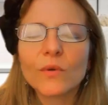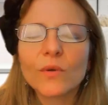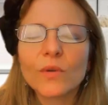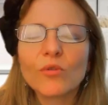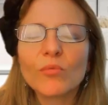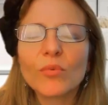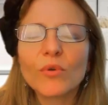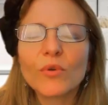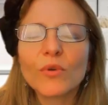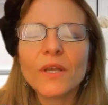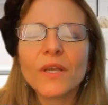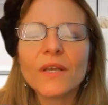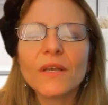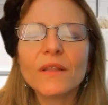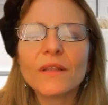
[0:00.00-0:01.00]
You
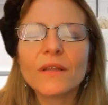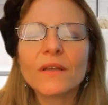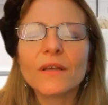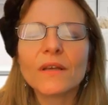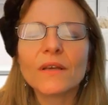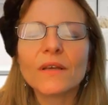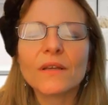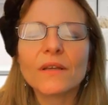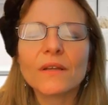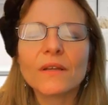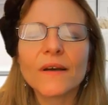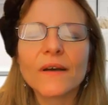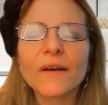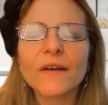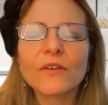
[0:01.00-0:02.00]
breathe it in and
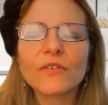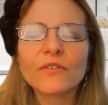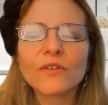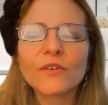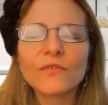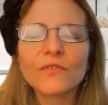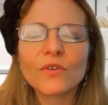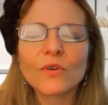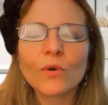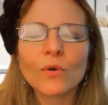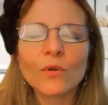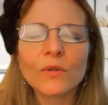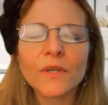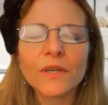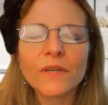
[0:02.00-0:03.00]
allow yourself to
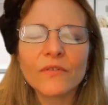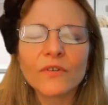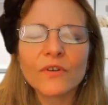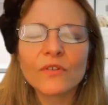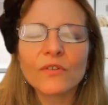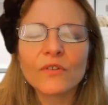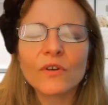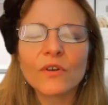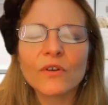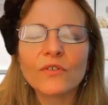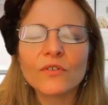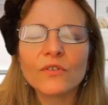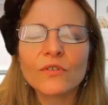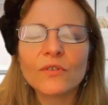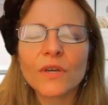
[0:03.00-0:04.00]
hold it for as long
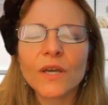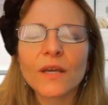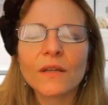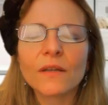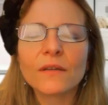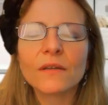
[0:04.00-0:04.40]
as you can.